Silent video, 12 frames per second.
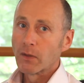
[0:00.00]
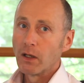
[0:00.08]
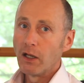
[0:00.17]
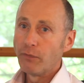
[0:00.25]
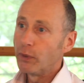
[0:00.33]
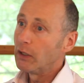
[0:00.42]

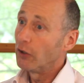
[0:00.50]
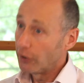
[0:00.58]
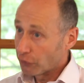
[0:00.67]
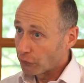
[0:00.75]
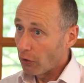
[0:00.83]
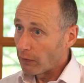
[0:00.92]
if we look
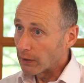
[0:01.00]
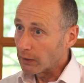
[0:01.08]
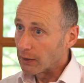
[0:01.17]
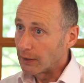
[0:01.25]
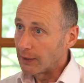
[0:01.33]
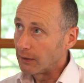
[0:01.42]

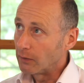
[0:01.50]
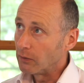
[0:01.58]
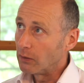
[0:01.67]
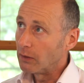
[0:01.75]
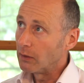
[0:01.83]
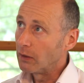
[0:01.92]
historically,
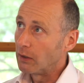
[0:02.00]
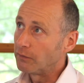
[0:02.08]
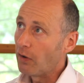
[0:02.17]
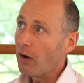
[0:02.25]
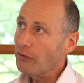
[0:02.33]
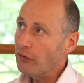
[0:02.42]

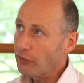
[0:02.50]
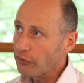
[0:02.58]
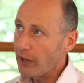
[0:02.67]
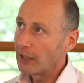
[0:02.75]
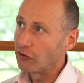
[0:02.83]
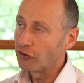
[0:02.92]
advisors'
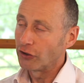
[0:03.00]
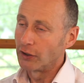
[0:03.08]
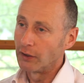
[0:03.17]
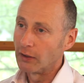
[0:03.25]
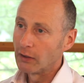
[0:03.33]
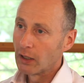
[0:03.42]

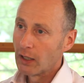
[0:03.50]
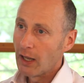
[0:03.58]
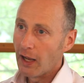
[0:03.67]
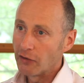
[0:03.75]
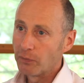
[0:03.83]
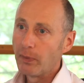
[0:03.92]
attention
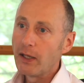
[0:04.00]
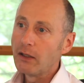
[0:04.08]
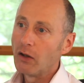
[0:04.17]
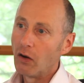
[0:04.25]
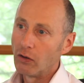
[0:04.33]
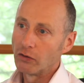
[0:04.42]
has
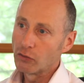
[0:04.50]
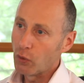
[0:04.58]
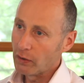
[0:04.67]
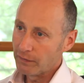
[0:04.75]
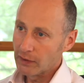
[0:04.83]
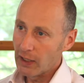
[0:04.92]
been on
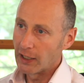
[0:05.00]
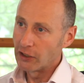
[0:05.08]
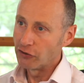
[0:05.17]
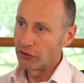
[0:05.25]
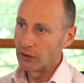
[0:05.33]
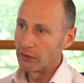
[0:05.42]

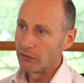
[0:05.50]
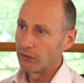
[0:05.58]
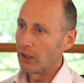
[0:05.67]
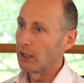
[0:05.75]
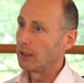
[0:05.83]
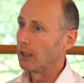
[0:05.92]
qualifications
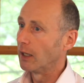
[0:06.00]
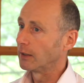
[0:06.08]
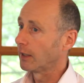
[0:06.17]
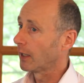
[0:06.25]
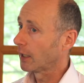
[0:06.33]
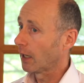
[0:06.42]

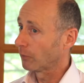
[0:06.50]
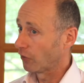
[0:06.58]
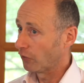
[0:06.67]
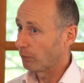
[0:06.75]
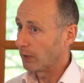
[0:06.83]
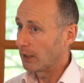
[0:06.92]
and getting up to
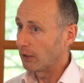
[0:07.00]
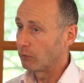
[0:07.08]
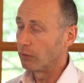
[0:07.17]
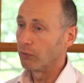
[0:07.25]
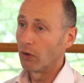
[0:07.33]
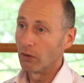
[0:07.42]
speed
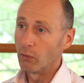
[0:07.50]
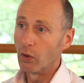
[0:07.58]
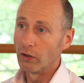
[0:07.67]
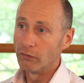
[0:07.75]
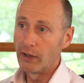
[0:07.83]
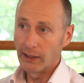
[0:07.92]
with
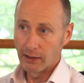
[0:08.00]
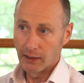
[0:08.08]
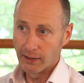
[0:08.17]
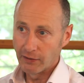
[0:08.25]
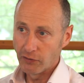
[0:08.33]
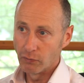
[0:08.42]
what the
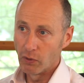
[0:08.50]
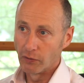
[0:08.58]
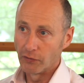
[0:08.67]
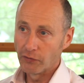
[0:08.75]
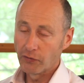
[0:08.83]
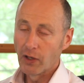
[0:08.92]
regulator
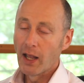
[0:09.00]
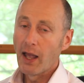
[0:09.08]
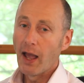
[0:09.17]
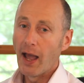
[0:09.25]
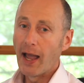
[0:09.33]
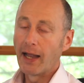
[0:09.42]
wants.
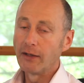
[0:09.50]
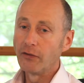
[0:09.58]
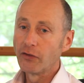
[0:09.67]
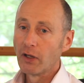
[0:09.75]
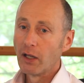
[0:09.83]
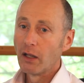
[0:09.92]
And